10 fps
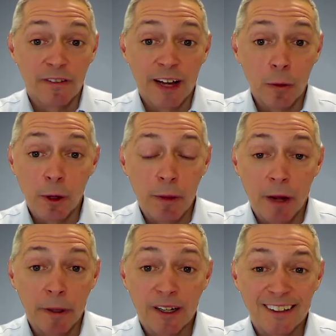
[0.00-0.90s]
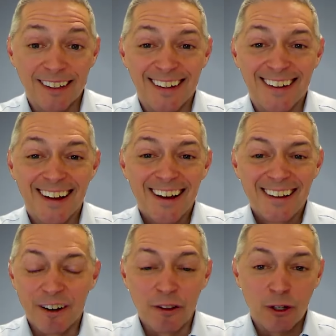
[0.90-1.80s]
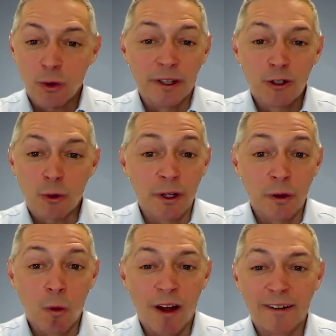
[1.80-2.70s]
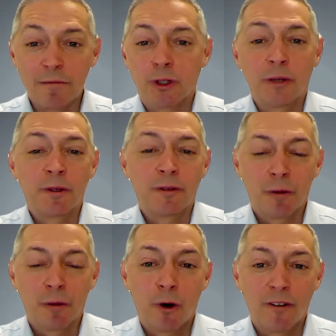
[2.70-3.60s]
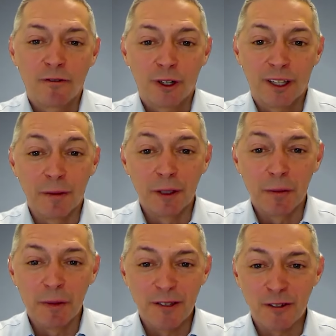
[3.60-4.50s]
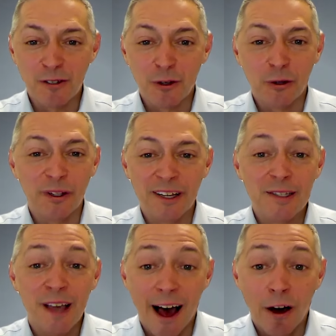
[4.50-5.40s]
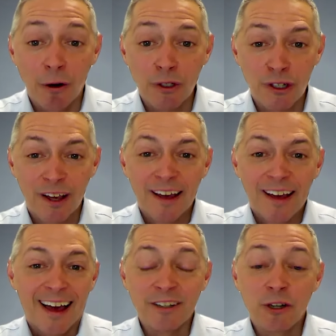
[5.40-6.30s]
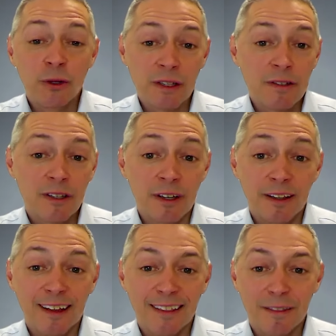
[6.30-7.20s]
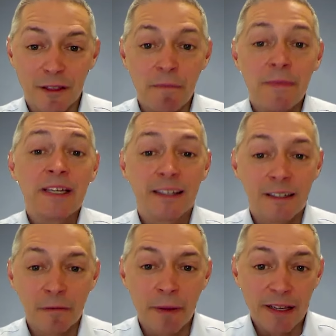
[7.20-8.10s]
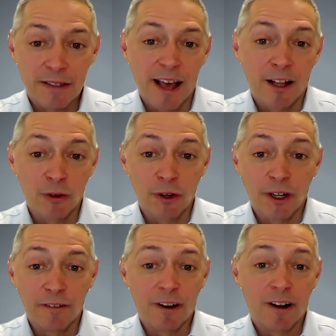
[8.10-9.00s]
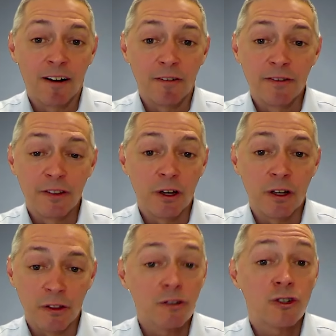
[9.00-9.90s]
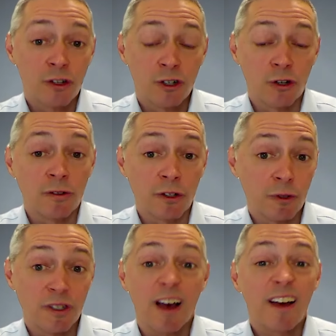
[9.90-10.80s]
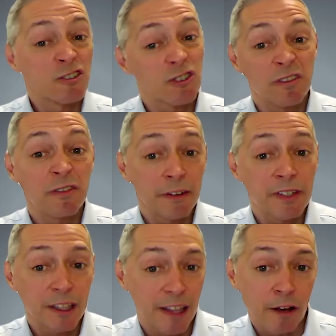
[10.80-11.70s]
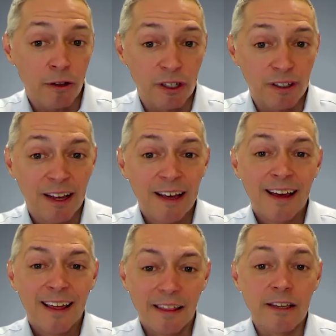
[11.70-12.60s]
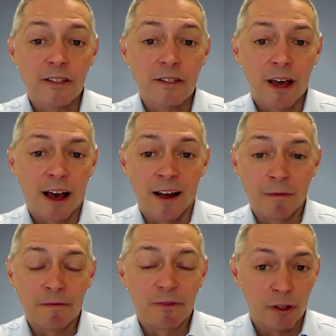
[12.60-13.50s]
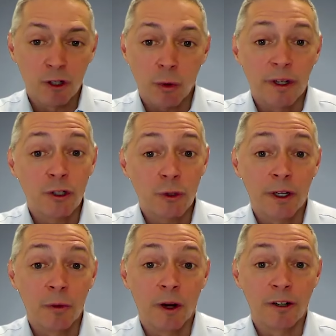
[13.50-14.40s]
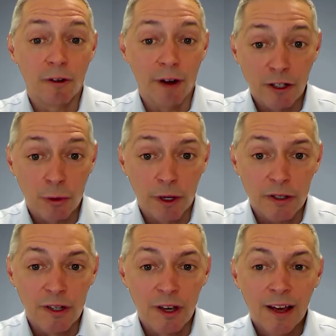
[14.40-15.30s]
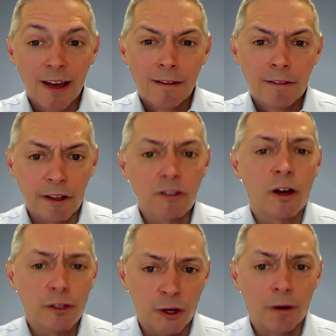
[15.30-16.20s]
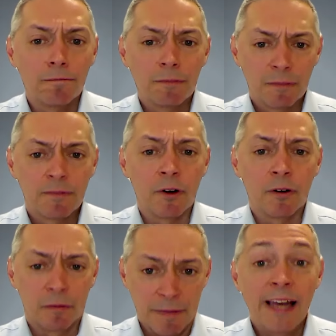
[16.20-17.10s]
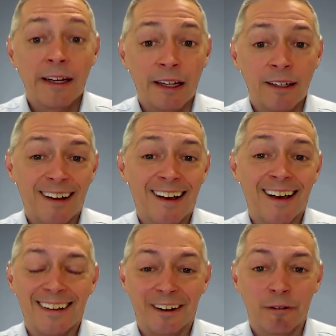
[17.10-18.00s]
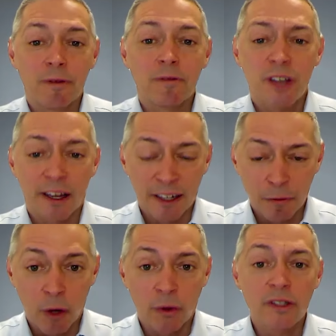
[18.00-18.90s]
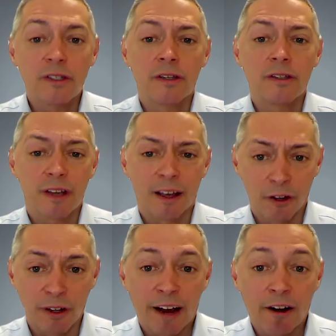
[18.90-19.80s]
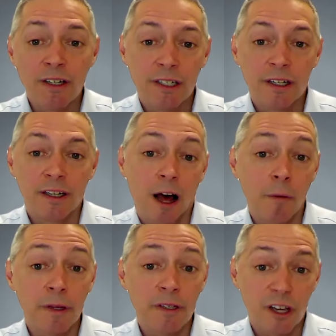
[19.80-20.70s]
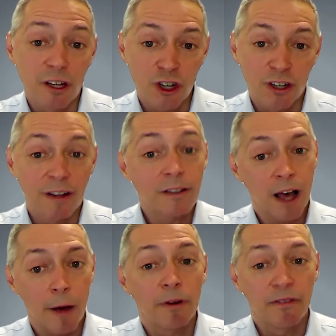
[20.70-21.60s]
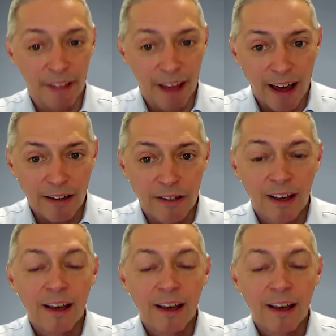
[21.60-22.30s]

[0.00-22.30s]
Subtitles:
available publicly. You know, the 2021 employment report for Columbia Business School is out, and you can see that the median base salary of the students was $150,000 this for the 2021 graduates. There's also for many, you know, signing bonuses, other guaranteed compensation on top of that.